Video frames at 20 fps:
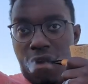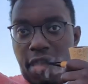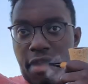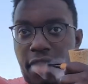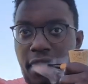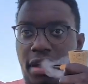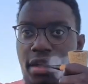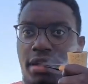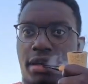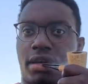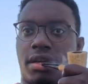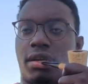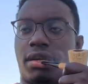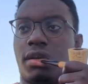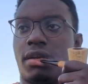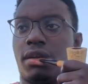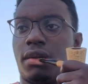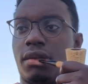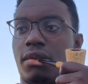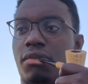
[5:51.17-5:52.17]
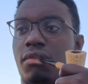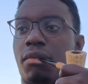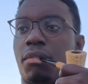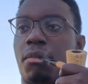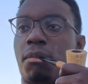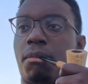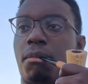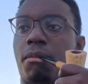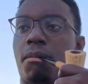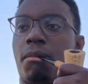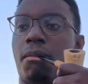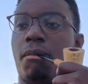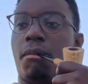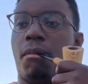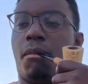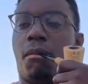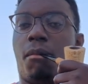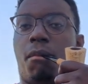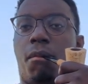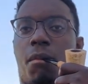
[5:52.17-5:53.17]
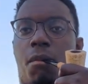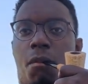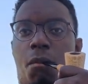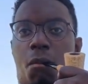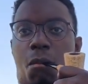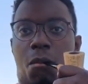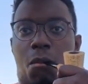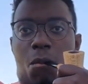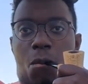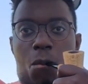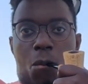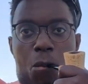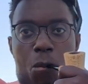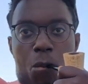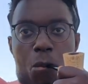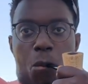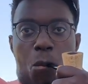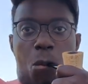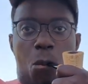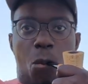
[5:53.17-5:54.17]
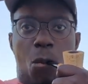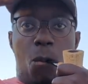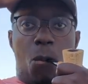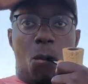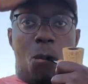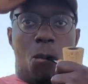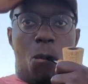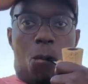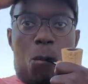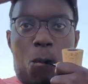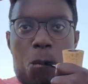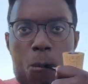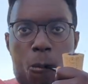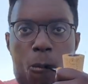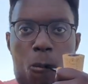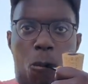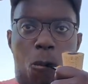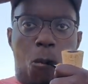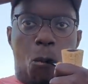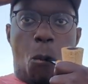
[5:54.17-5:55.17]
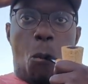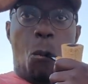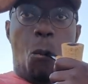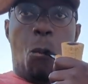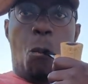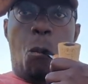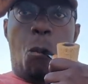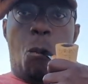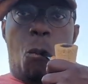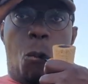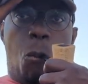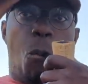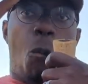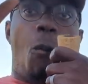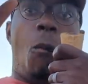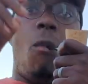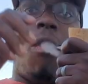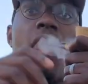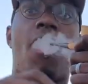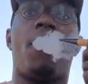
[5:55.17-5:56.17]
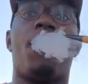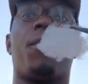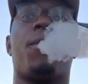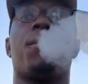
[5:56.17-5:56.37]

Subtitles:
Nothing is said.